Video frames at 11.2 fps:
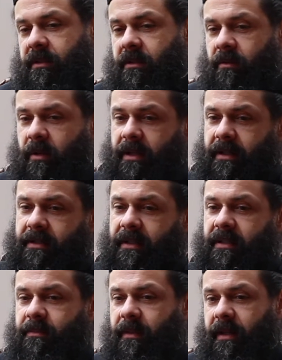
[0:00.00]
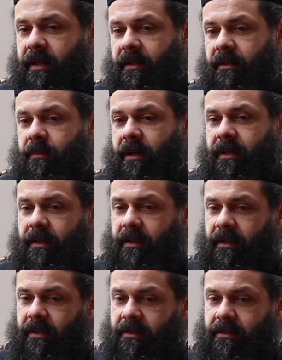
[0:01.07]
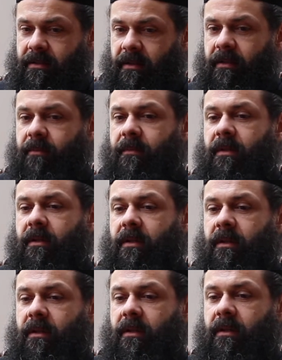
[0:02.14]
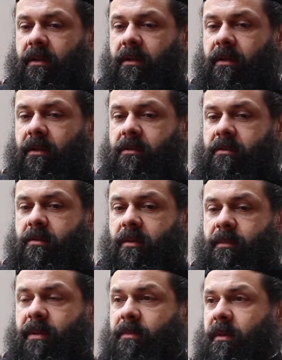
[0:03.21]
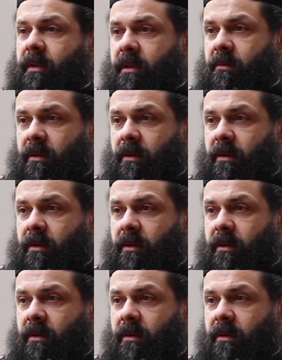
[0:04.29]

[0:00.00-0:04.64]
Christ explain it back in his time to the people that